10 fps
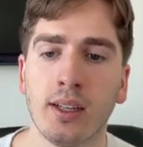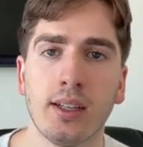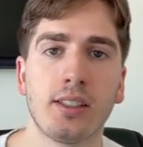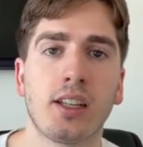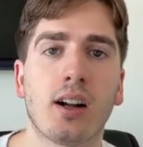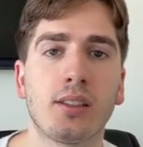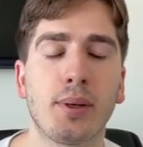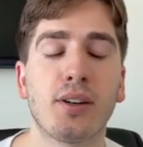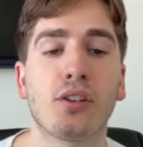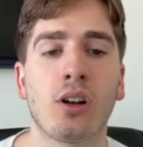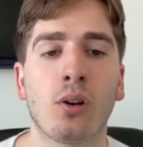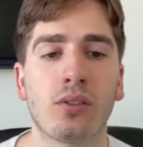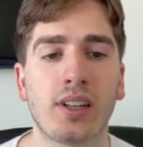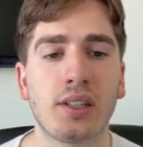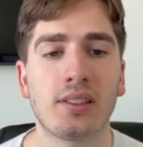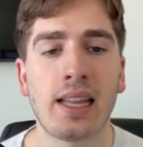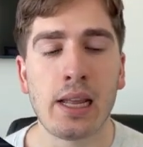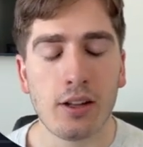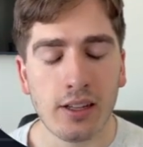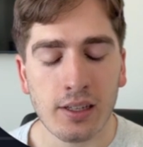So yeah guys, a bit of a long video
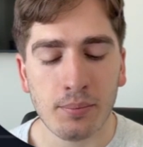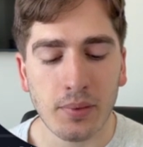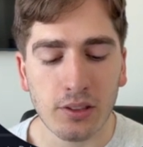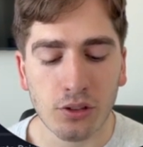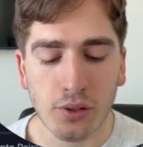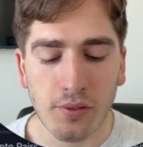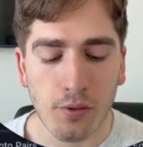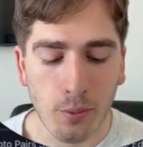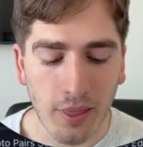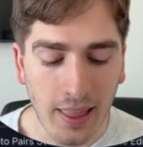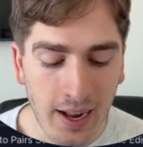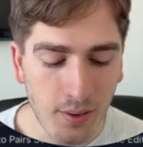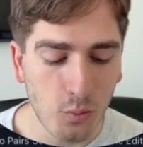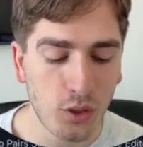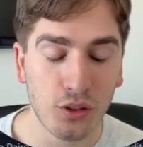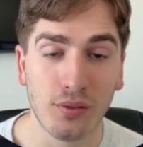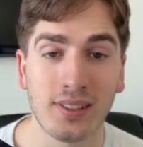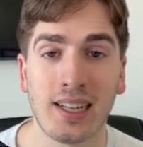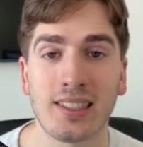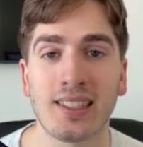today. Yeah, sorry for that. Wish you a
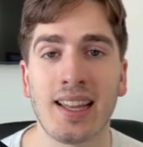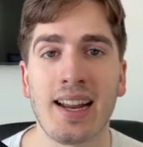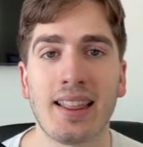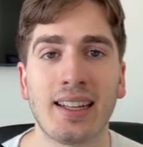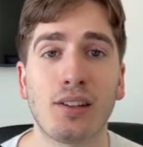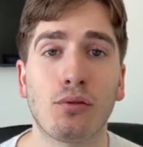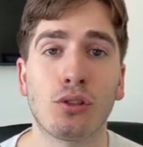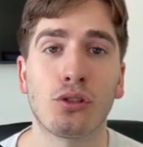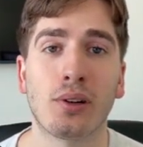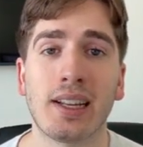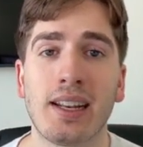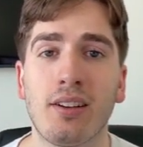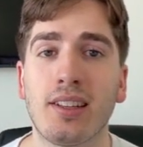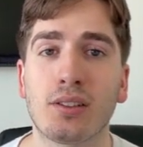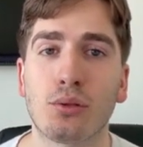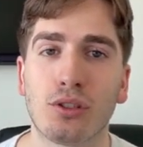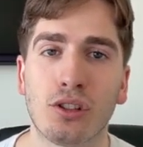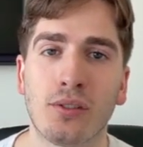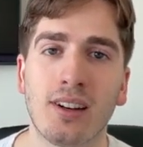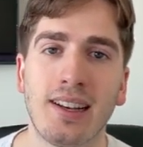fantastic day. Thank you for joining in. Discord
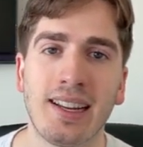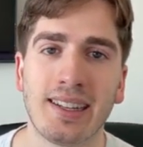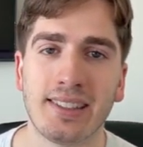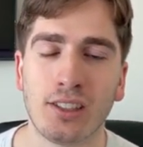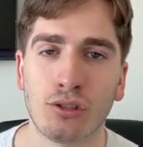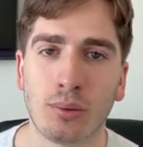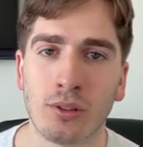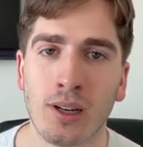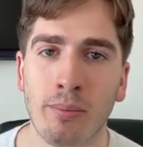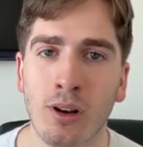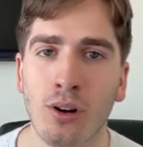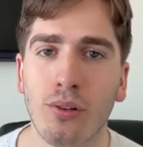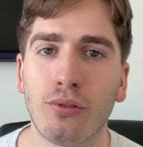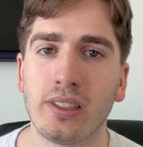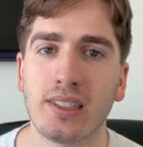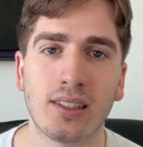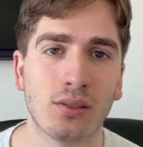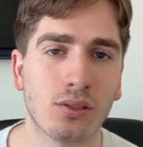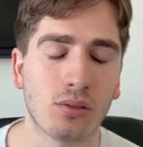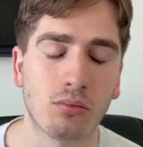server, link is in the description down below. Free
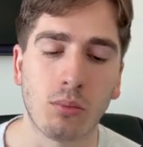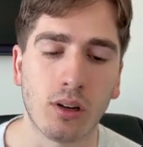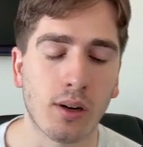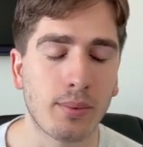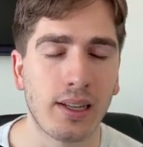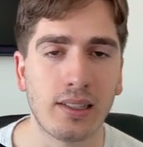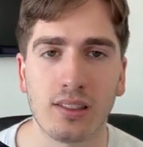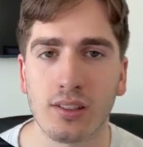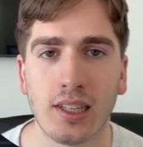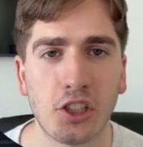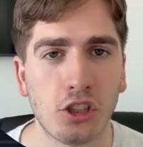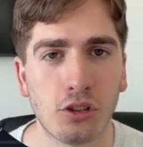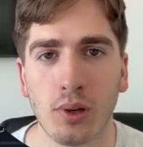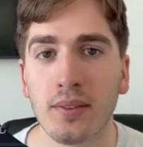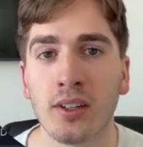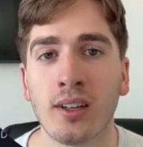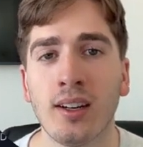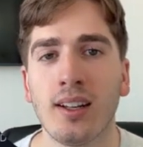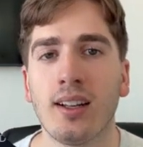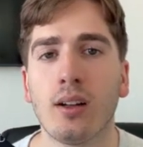signals, market updates, sessions, whatever,
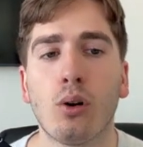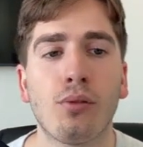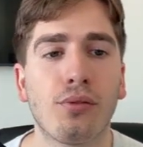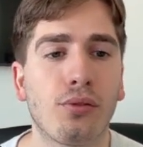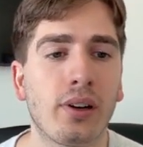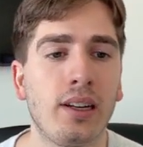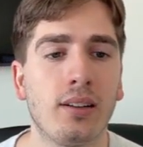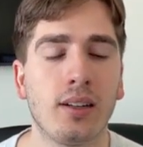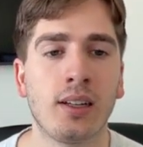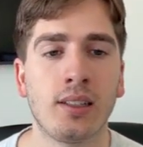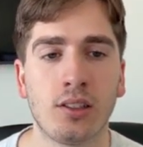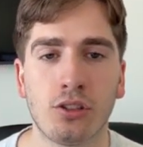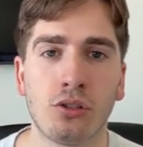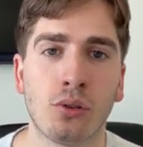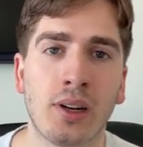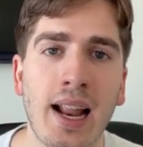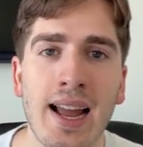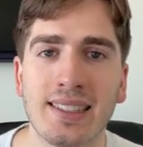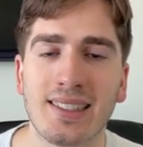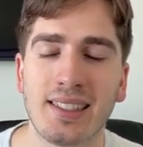all for free. Yeah, just join
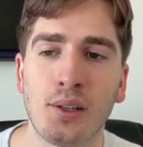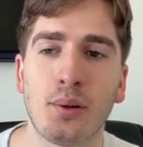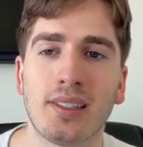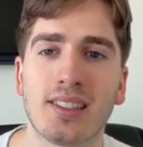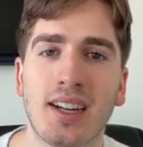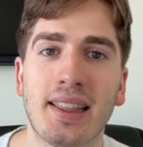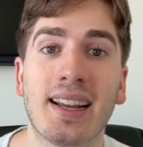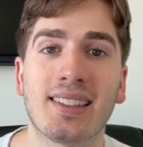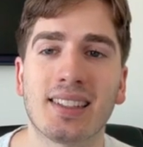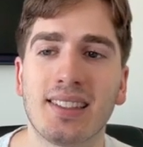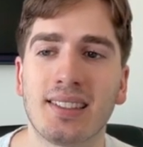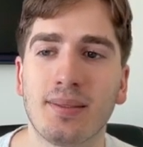and see you inside. Thanks guys.